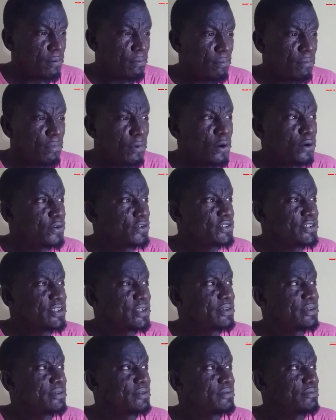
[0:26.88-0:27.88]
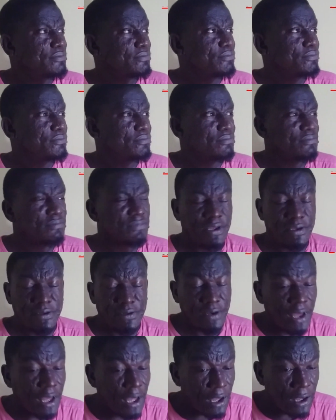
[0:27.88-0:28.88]

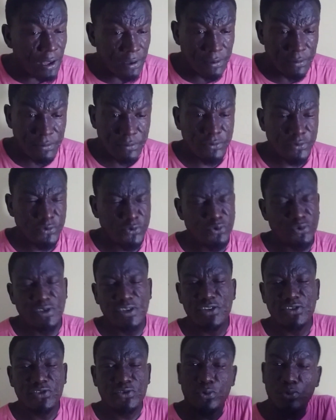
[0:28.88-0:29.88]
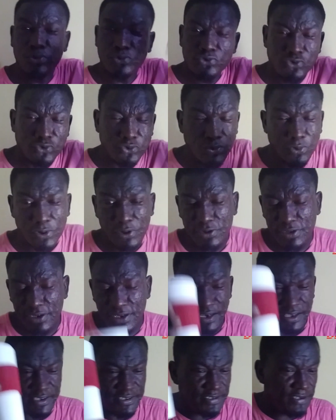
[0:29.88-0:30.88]
an hour to just go through all the
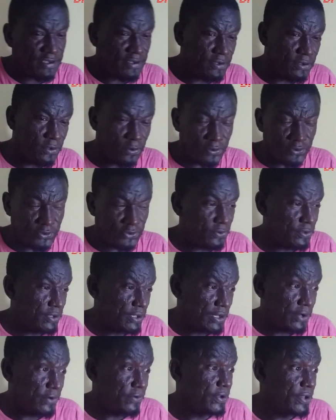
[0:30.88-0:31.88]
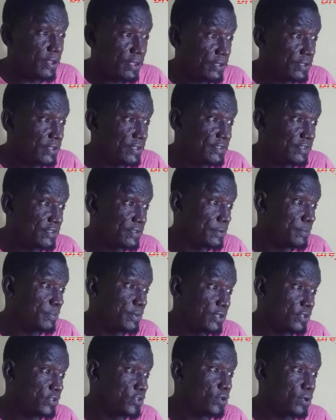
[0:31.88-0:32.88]
listing also. And I realized this is a
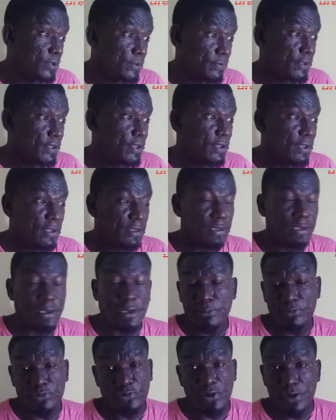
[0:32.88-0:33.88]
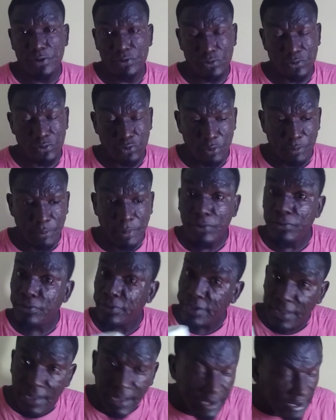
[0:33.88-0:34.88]
big job that I'm trying to do. But
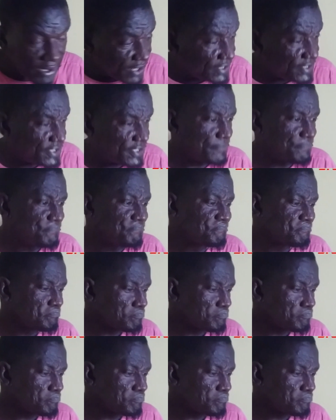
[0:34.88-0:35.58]
regardless,